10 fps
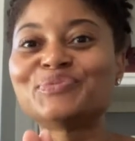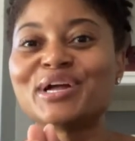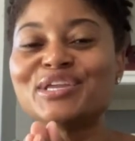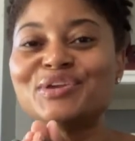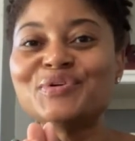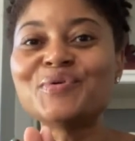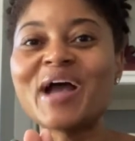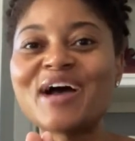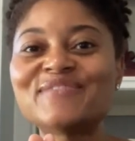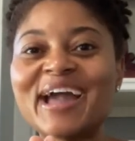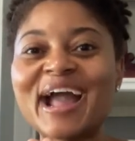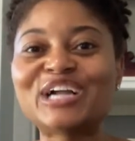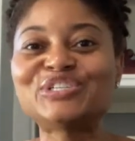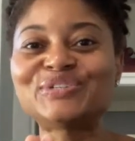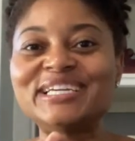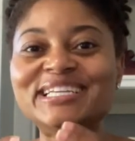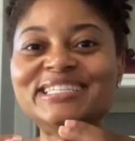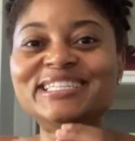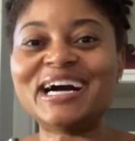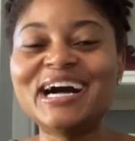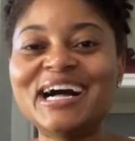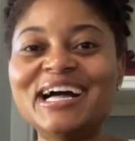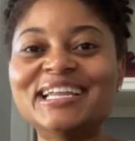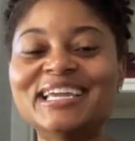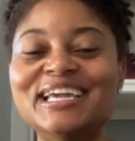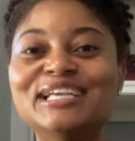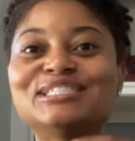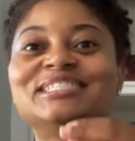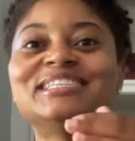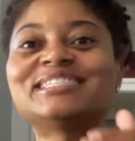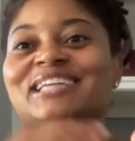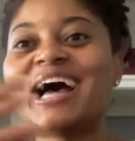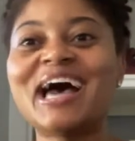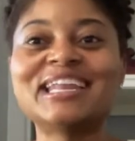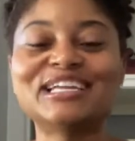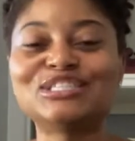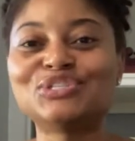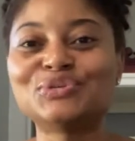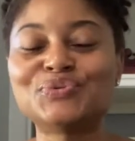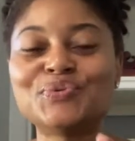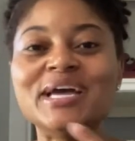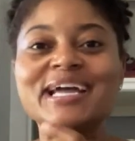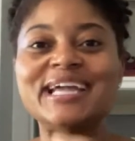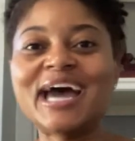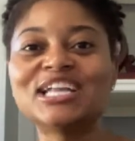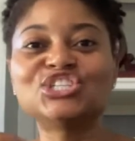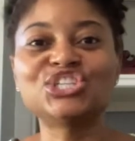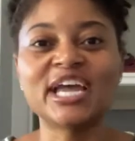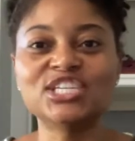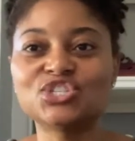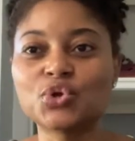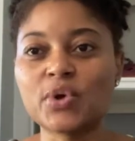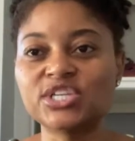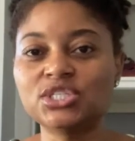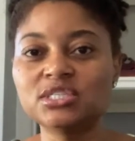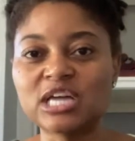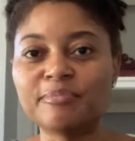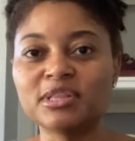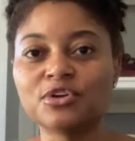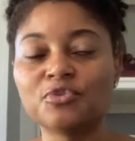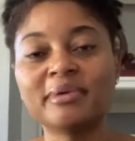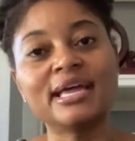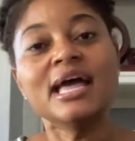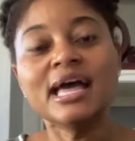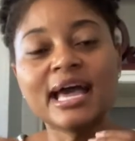What you have actually done is decided to kind of change the questions up a little bit.